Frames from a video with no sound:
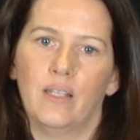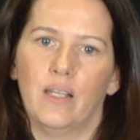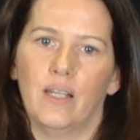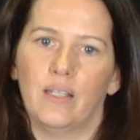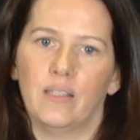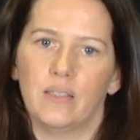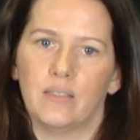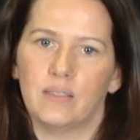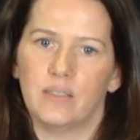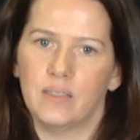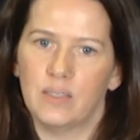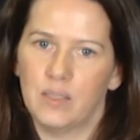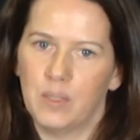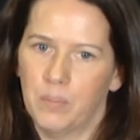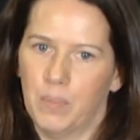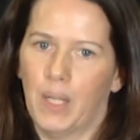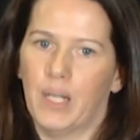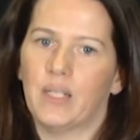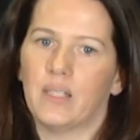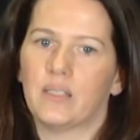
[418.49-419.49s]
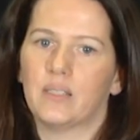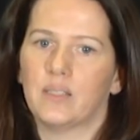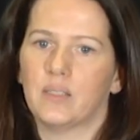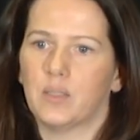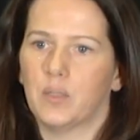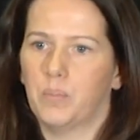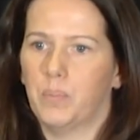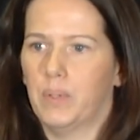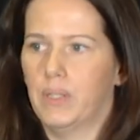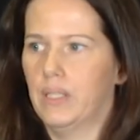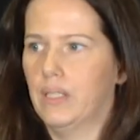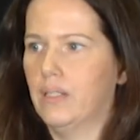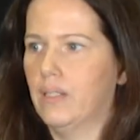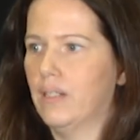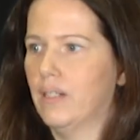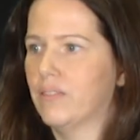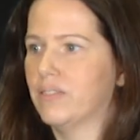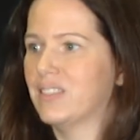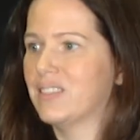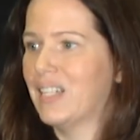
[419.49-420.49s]
and the systematic discipline
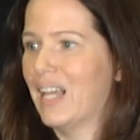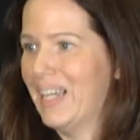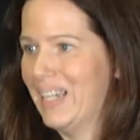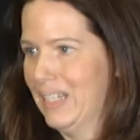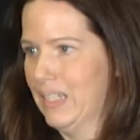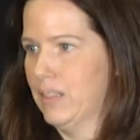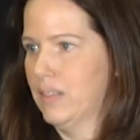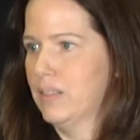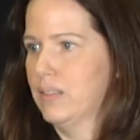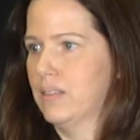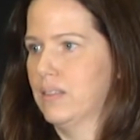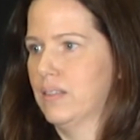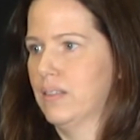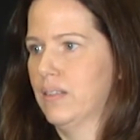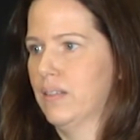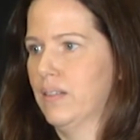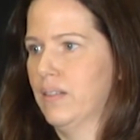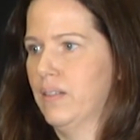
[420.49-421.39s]
of science.